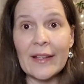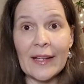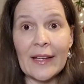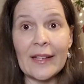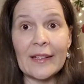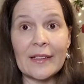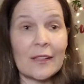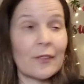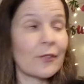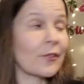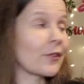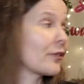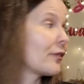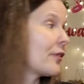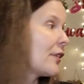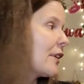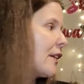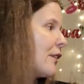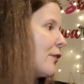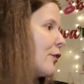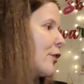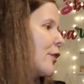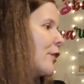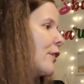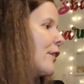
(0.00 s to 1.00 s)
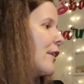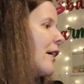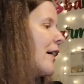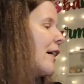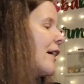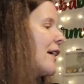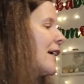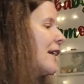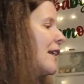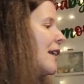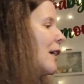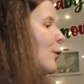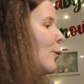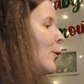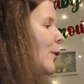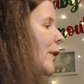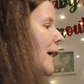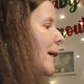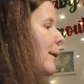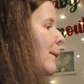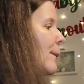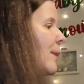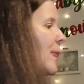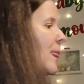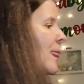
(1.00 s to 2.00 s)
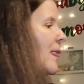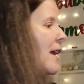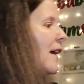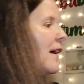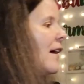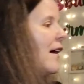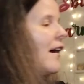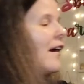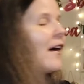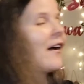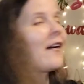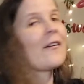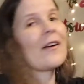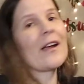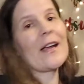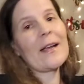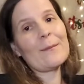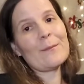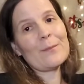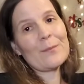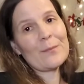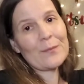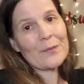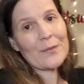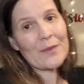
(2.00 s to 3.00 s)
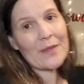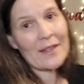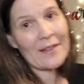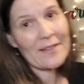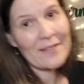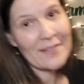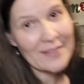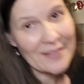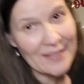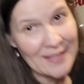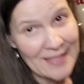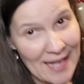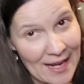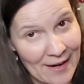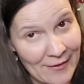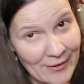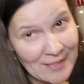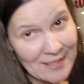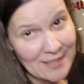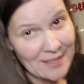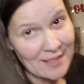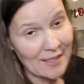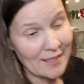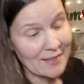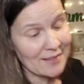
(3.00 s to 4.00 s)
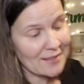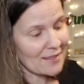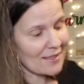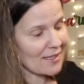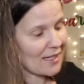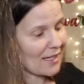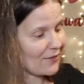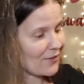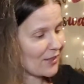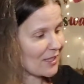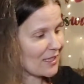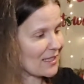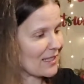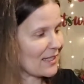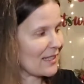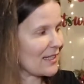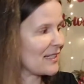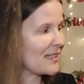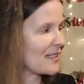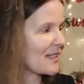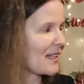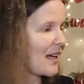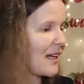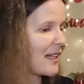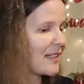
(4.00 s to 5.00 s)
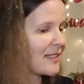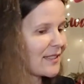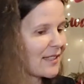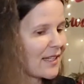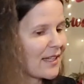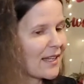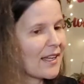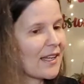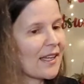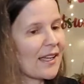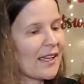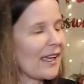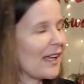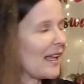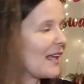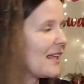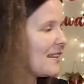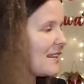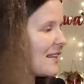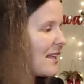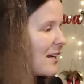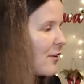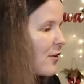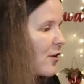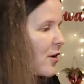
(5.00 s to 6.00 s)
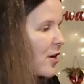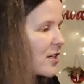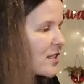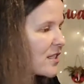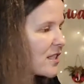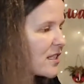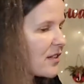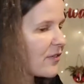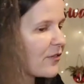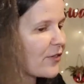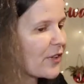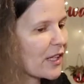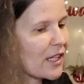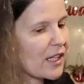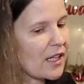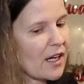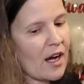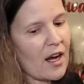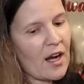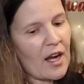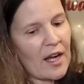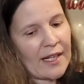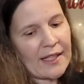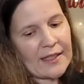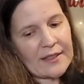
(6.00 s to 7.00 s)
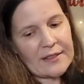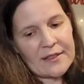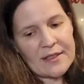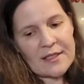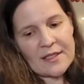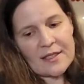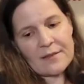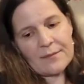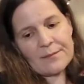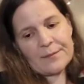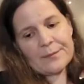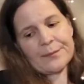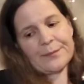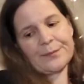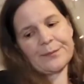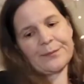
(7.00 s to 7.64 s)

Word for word: a different flavor. I cannot wait. All right. So now it's time to dive into these guys. And there are different kinds.